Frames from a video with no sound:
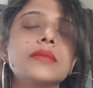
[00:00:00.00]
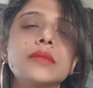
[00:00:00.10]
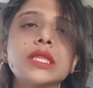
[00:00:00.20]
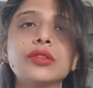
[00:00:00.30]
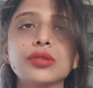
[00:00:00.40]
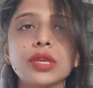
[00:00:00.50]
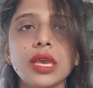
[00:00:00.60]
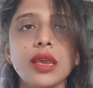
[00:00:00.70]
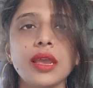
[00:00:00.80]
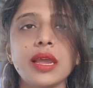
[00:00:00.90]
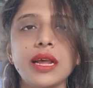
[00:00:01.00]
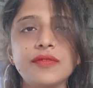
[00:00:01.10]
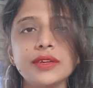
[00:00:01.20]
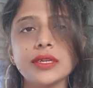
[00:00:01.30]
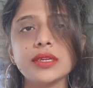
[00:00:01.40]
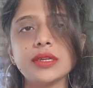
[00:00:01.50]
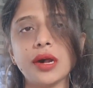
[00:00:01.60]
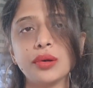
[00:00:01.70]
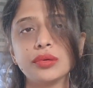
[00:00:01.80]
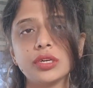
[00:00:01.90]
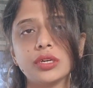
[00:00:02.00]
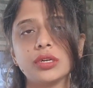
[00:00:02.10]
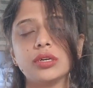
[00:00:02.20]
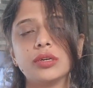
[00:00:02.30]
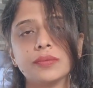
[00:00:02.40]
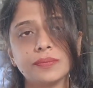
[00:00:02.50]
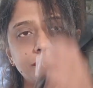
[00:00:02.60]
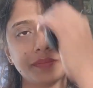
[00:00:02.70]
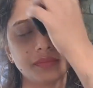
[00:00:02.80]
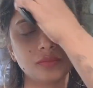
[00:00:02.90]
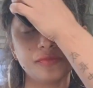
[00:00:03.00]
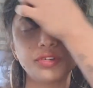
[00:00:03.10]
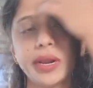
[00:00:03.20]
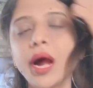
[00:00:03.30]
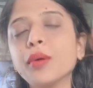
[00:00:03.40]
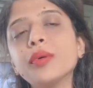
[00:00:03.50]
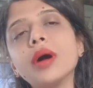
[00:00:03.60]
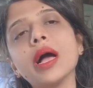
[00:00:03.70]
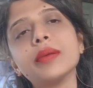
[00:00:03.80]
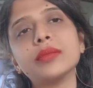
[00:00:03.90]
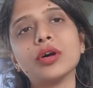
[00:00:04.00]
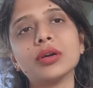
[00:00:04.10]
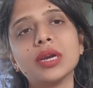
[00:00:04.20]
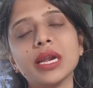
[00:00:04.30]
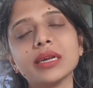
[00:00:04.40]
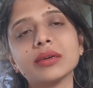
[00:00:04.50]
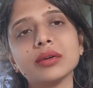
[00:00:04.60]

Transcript: it's okay, I'll figure it out. For now I'm not like